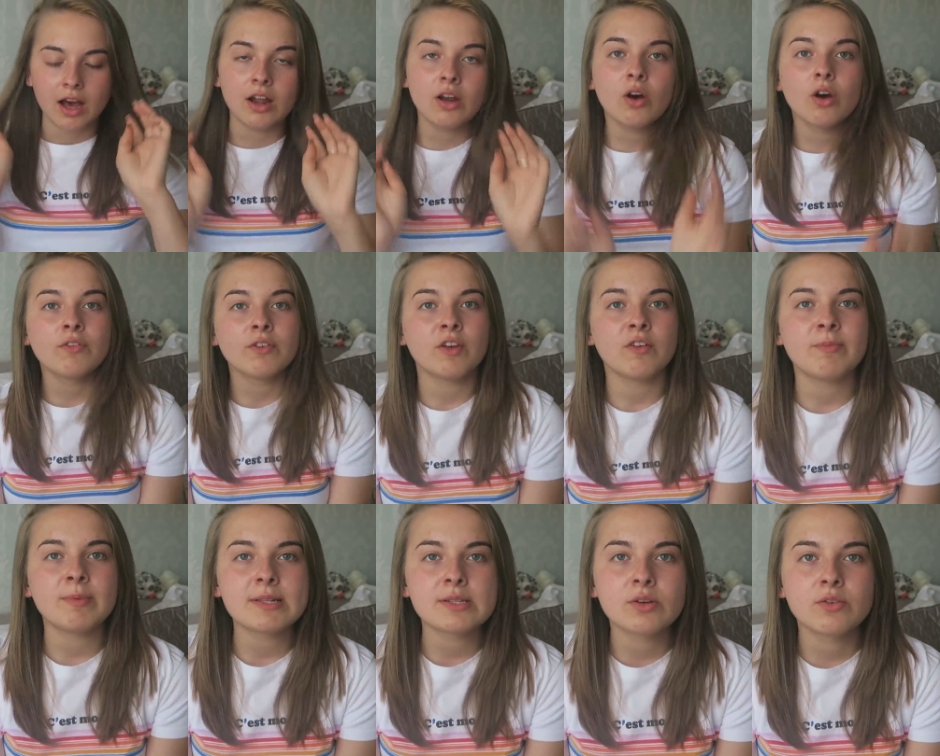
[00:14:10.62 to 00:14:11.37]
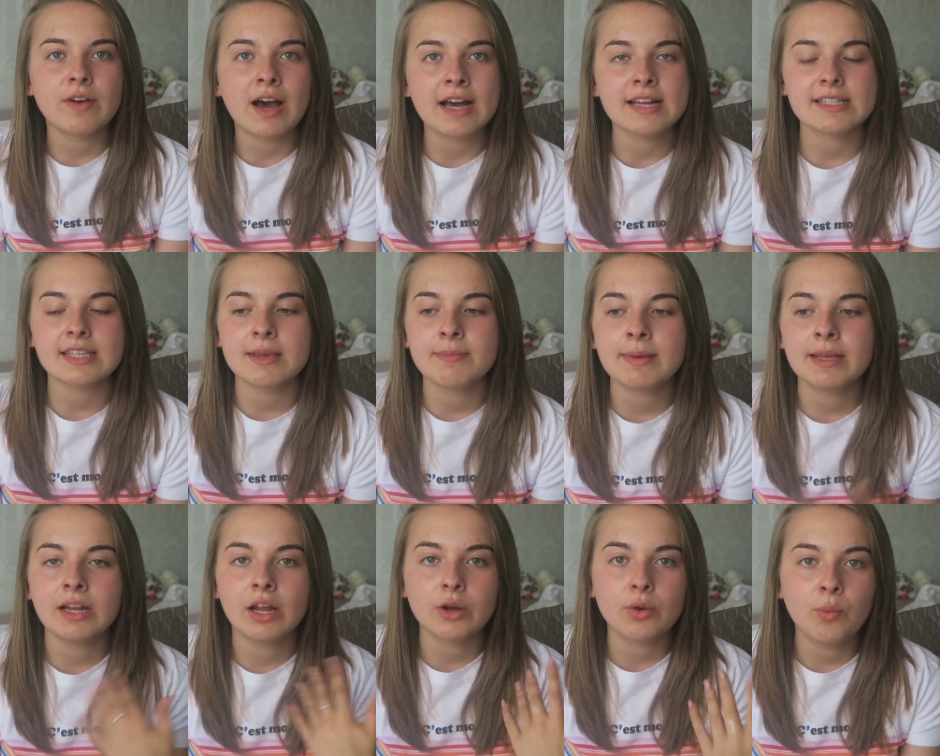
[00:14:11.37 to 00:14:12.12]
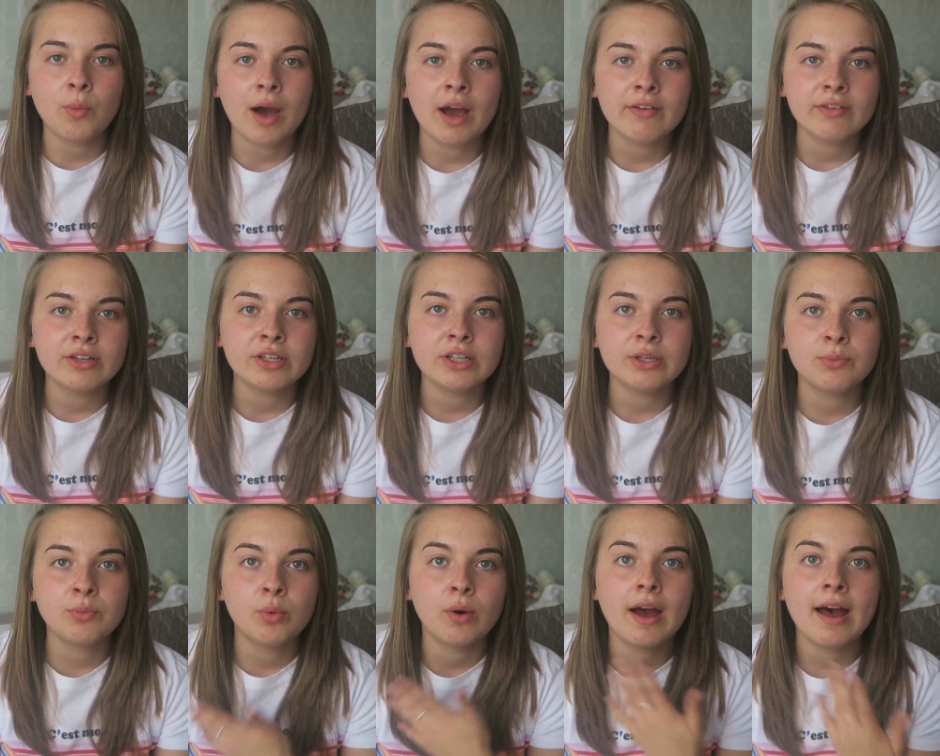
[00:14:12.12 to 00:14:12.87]
a lot of you have been sort of asking me, like,
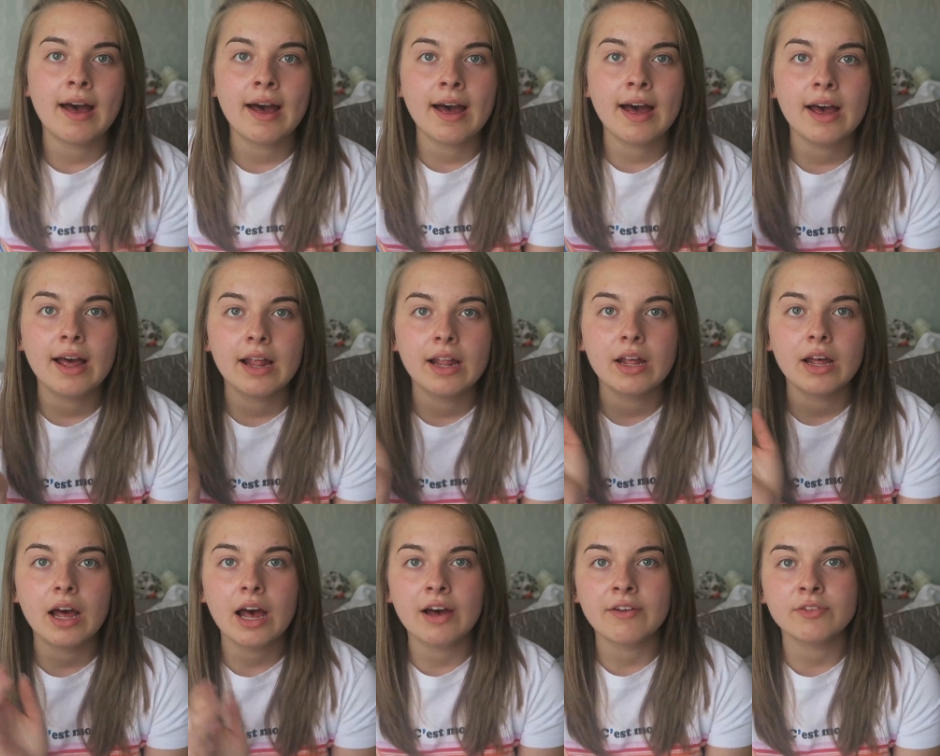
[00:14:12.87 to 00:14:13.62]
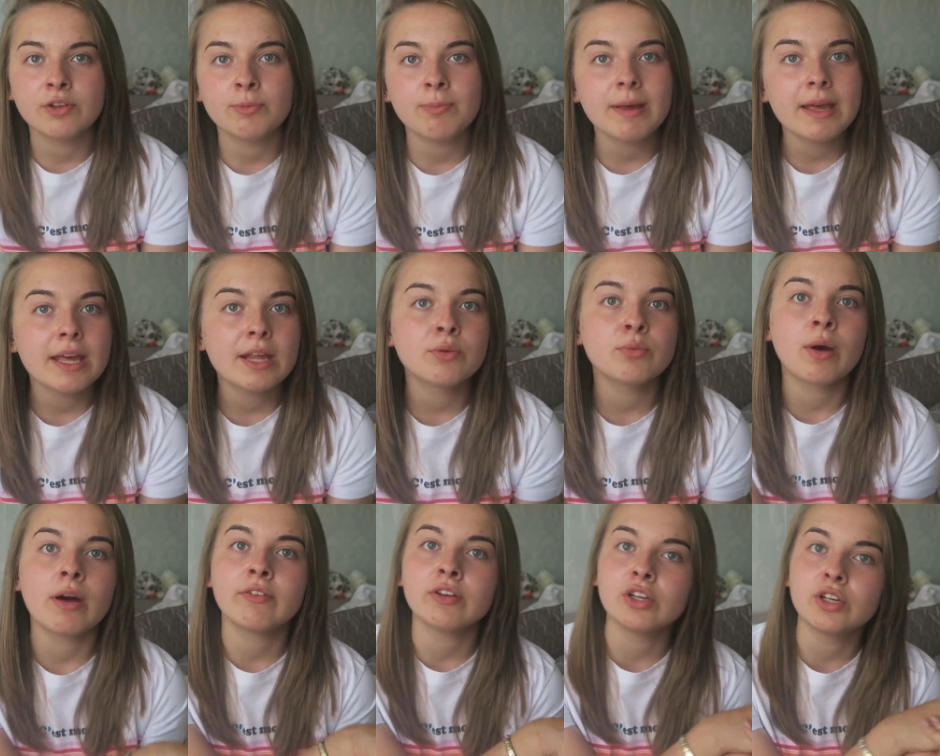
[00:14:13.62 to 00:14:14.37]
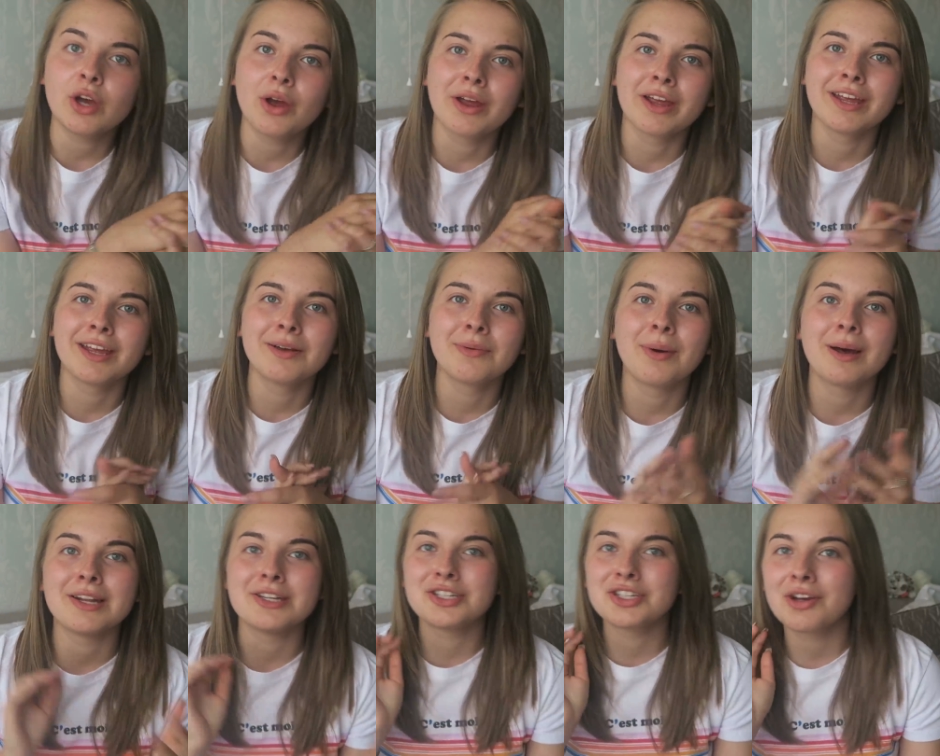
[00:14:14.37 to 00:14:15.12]
where have you been? Where are you going?
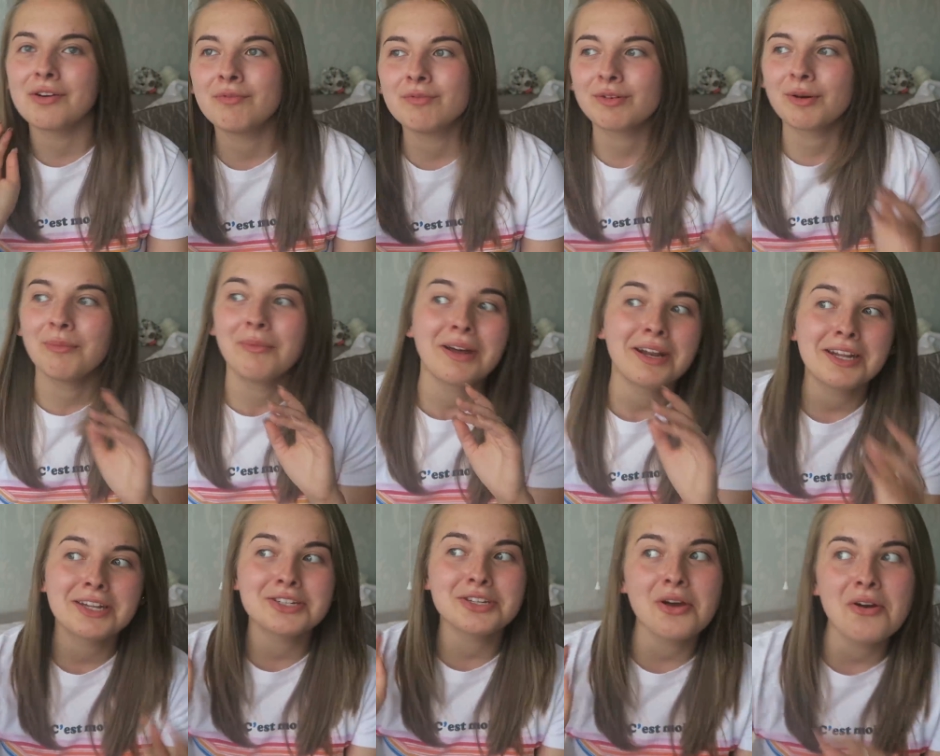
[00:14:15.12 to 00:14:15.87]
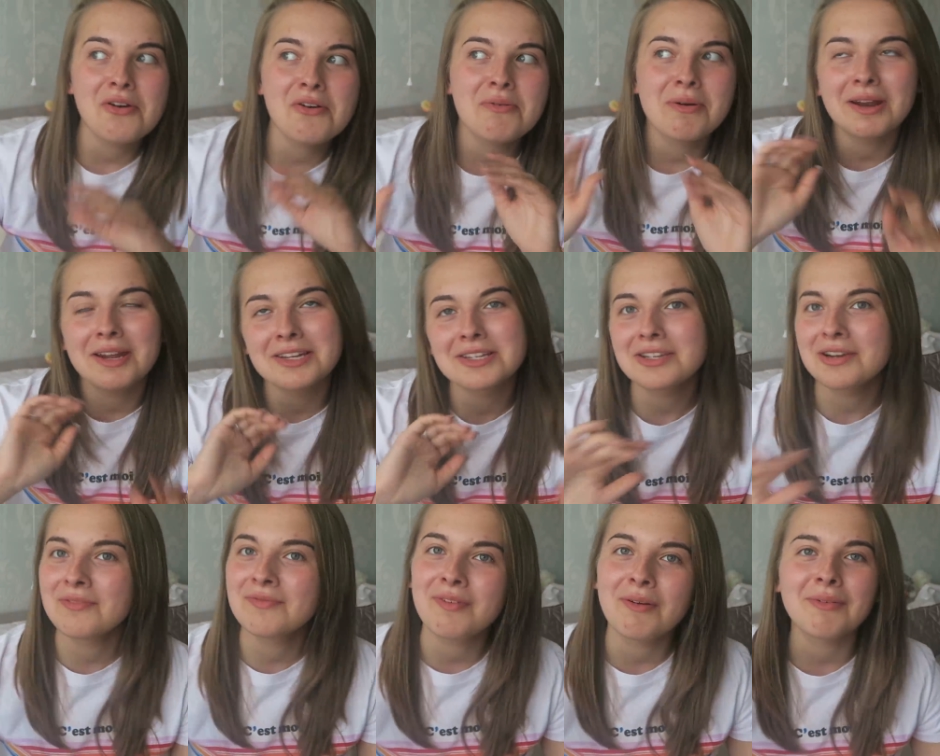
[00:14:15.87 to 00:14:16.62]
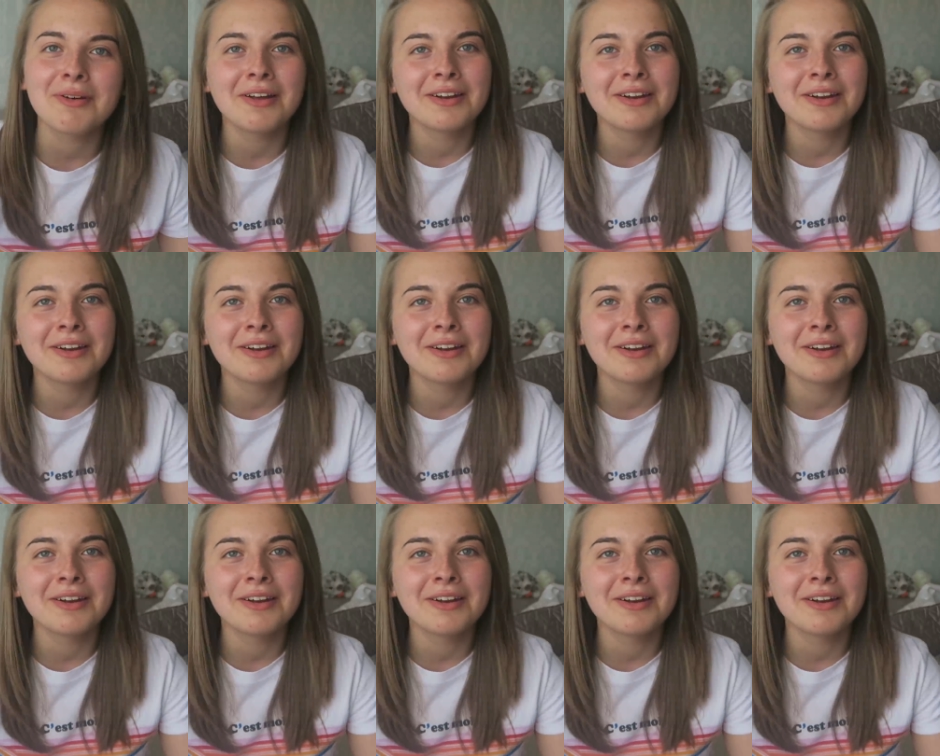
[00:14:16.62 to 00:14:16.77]
Where did you come from? Where did you come from?